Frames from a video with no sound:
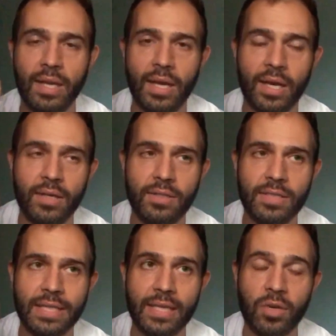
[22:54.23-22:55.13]

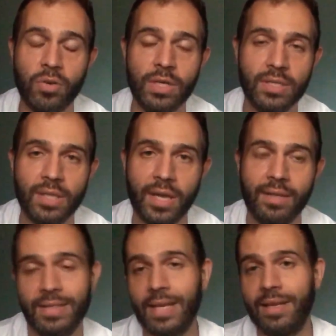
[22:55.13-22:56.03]
and increase
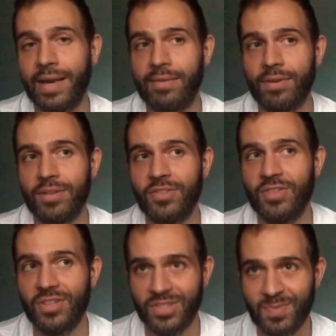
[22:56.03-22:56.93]
that daily average
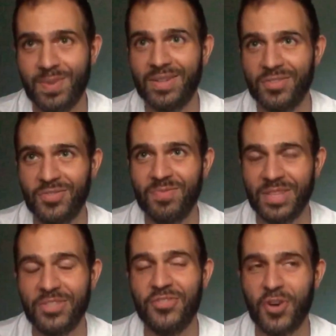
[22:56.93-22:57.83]

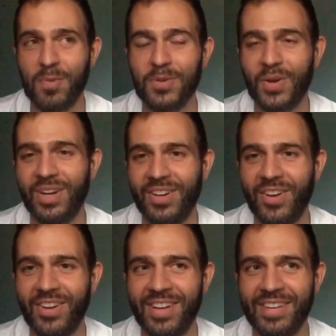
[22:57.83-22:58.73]
that's dropped quite a lot